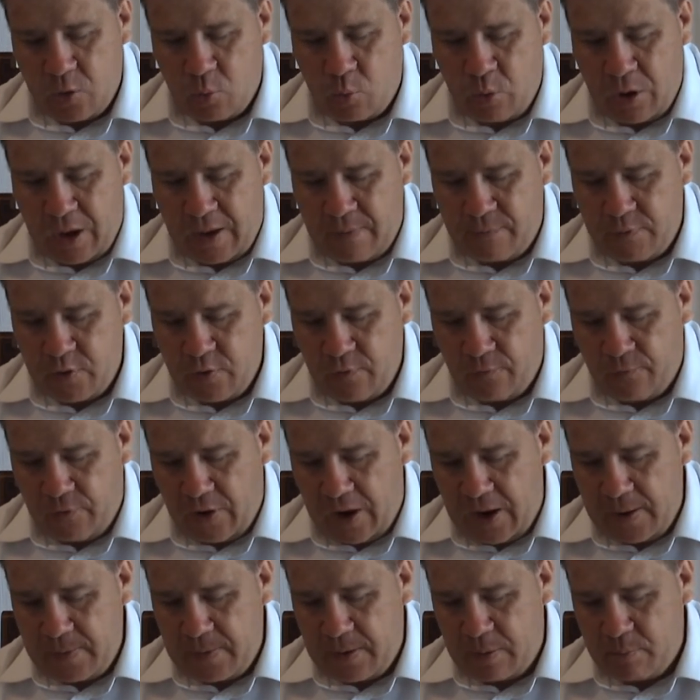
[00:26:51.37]
Wherever you
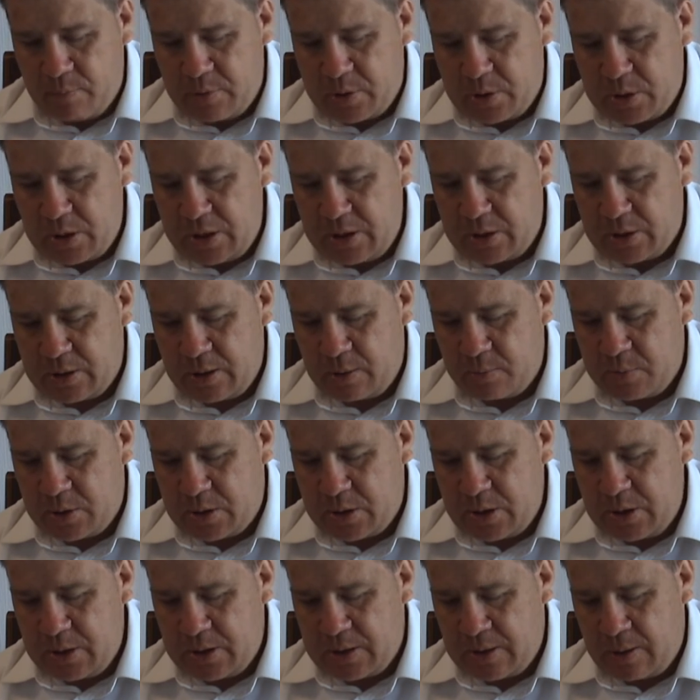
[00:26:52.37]
find them, besiege them,
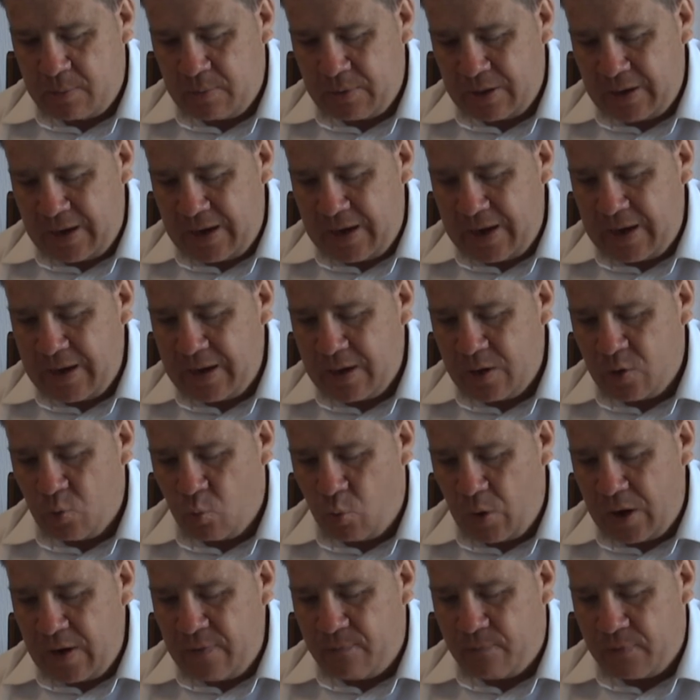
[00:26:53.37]
seize them, lay in
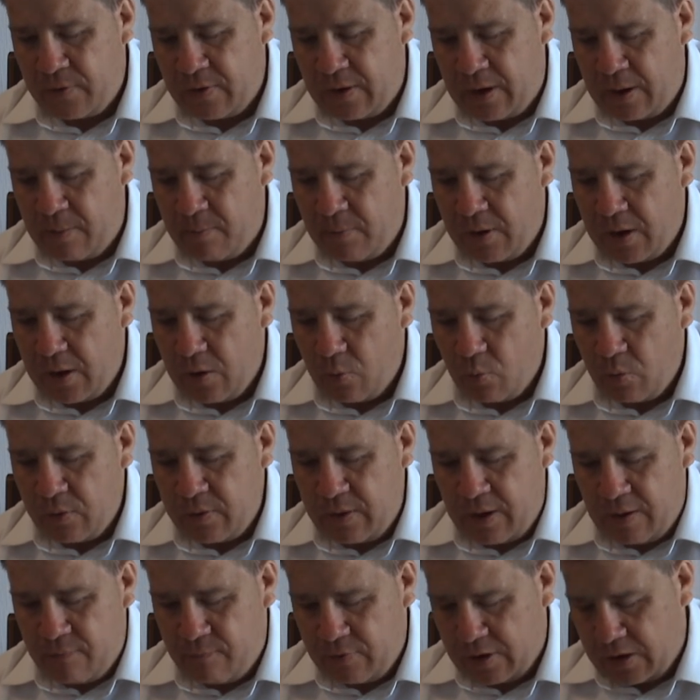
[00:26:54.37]
wait for them
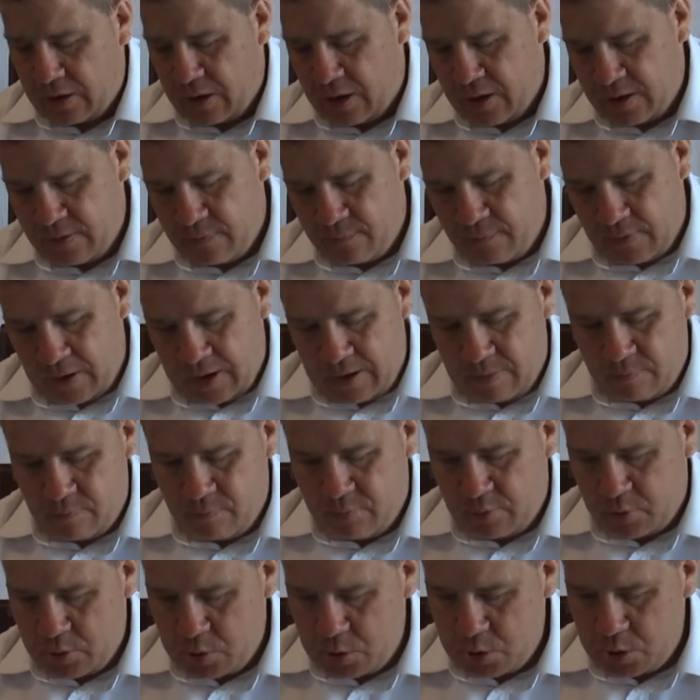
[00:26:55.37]
with every kind of
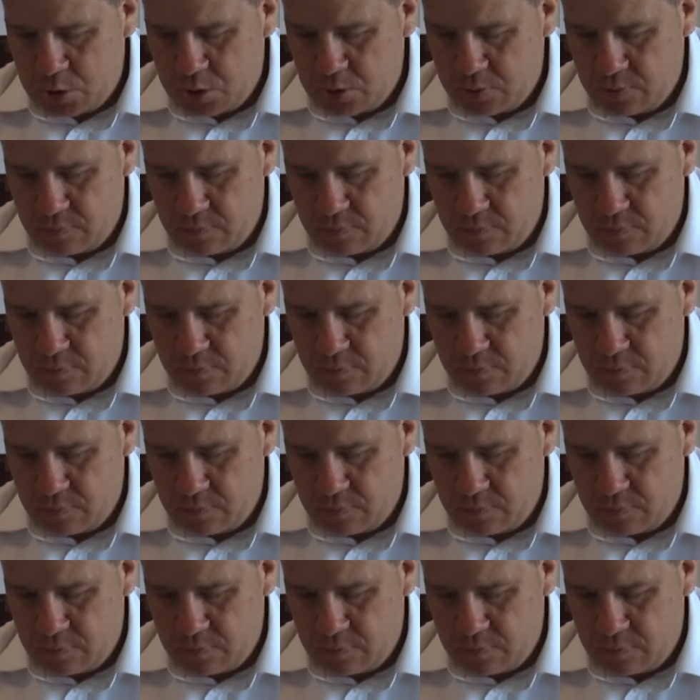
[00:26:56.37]
ambush.